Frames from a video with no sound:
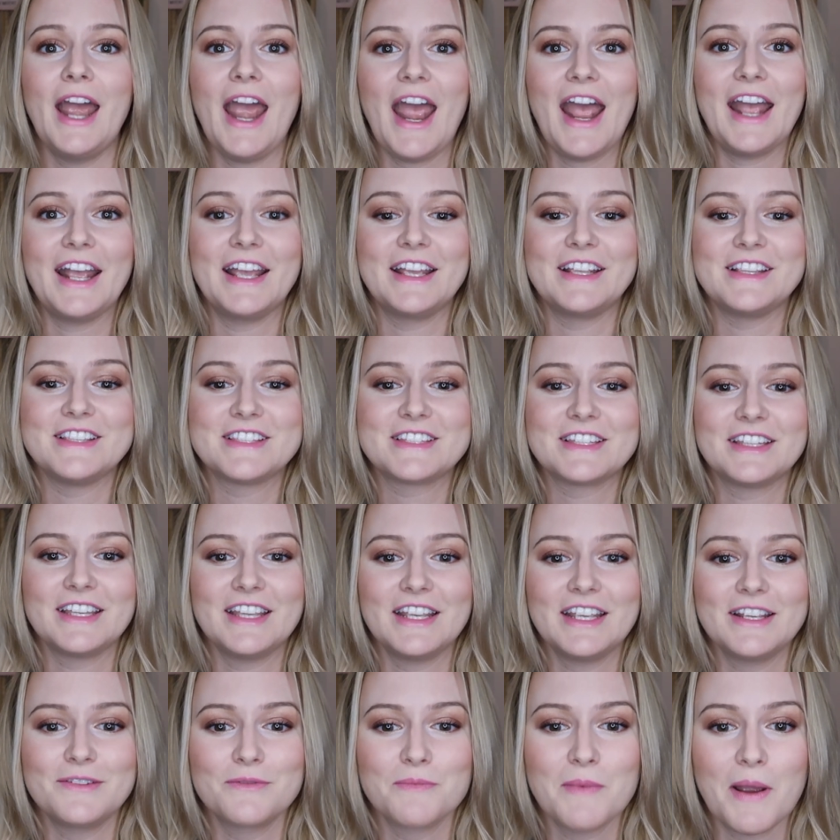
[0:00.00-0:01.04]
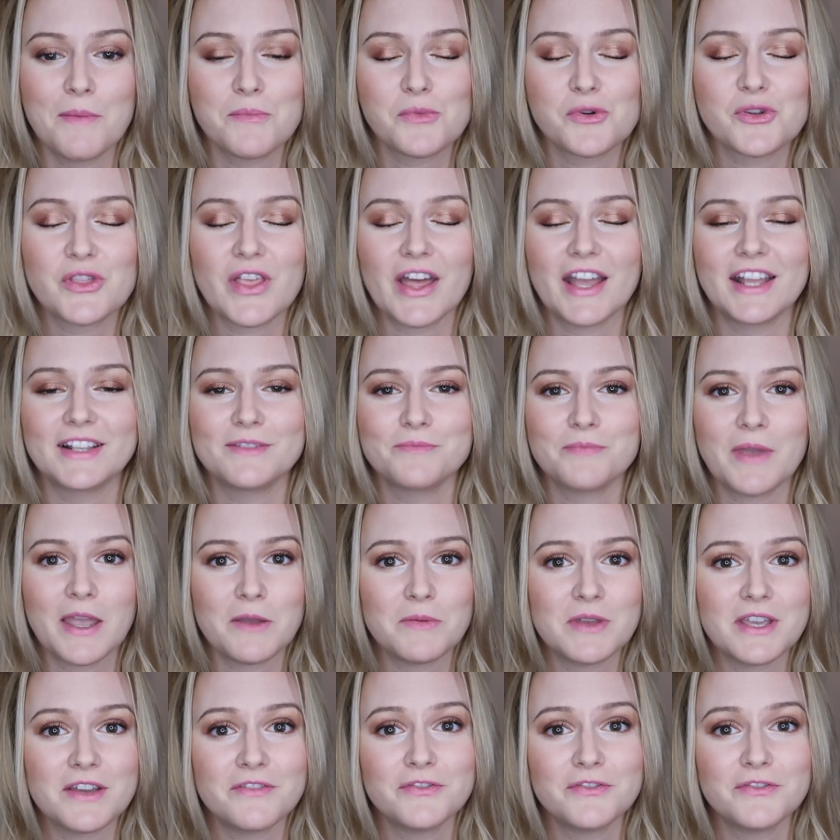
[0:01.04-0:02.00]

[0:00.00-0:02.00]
and remember that, baby,